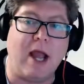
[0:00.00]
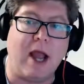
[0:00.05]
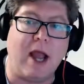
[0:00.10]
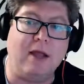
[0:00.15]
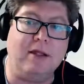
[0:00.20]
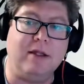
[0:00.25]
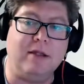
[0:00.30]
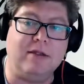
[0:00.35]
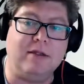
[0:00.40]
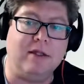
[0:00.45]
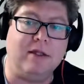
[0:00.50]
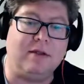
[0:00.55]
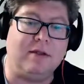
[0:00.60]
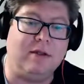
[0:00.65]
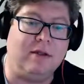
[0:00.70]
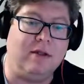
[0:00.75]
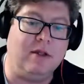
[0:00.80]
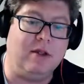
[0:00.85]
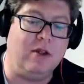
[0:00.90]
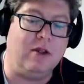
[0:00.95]
i think that
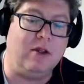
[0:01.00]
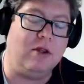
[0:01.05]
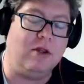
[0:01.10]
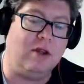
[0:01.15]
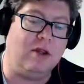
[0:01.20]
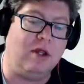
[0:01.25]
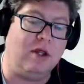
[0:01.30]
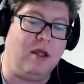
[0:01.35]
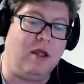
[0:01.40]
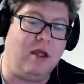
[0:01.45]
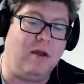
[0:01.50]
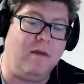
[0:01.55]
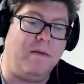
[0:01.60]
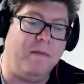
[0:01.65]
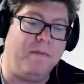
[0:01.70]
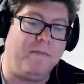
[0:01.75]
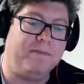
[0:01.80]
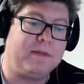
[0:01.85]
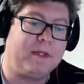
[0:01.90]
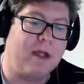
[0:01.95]
the
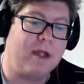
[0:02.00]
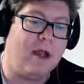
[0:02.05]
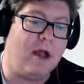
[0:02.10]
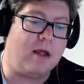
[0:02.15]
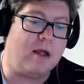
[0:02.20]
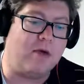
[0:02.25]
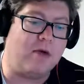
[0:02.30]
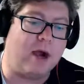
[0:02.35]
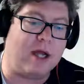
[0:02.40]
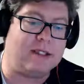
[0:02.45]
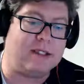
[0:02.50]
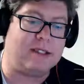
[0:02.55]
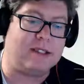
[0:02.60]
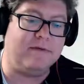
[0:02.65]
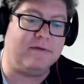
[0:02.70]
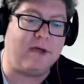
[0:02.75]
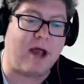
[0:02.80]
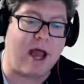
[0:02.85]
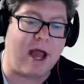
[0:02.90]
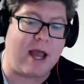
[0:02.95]

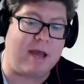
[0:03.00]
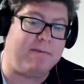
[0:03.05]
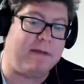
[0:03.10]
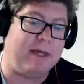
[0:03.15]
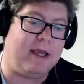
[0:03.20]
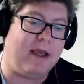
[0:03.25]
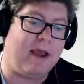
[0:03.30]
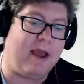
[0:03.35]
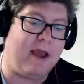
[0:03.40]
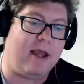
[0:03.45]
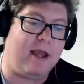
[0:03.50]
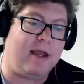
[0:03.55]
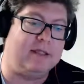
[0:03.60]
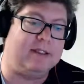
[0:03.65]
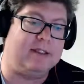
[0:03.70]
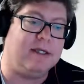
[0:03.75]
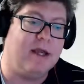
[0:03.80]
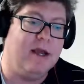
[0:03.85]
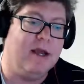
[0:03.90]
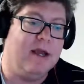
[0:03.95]
aggressive
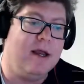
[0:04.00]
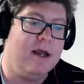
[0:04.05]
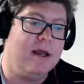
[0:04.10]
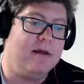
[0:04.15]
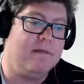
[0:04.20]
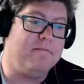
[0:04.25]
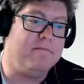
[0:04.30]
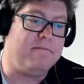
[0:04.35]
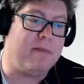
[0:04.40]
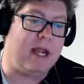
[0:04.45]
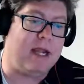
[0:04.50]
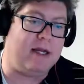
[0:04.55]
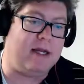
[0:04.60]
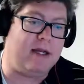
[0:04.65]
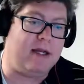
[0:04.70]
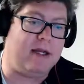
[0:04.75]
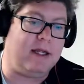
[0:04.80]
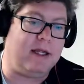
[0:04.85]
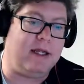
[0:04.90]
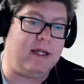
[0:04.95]
IPAs made
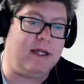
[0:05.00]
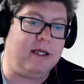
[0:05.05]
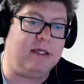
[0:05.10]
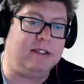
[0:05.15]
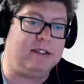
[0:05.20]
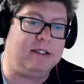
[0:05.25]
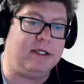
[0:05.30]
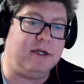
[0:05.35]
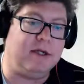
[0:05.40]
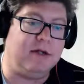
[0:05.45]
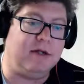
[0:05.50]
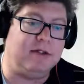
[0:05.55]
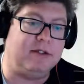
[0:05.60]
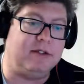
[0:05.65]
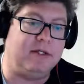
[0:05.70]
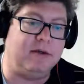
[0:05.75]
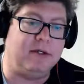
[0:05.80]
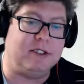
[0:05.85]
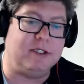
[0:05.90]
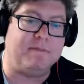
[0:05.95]
it easier
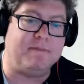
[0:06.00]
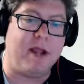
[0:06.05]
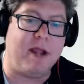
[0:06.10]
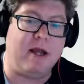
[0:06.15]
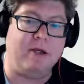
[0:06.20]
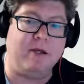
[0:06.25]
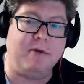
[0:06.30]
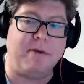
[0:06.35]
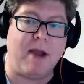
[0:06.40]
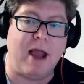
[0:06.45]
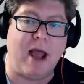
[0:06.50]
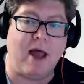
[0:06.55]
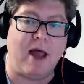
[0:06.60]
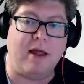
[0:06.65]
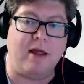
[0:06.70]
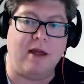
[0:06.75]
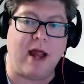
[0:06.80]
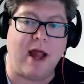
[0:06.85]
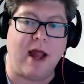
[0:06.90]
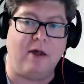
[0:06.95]
to expand your
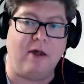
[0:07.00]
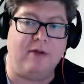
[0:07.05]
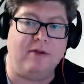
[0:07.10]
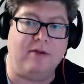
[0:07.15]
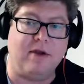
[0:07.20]
palate out into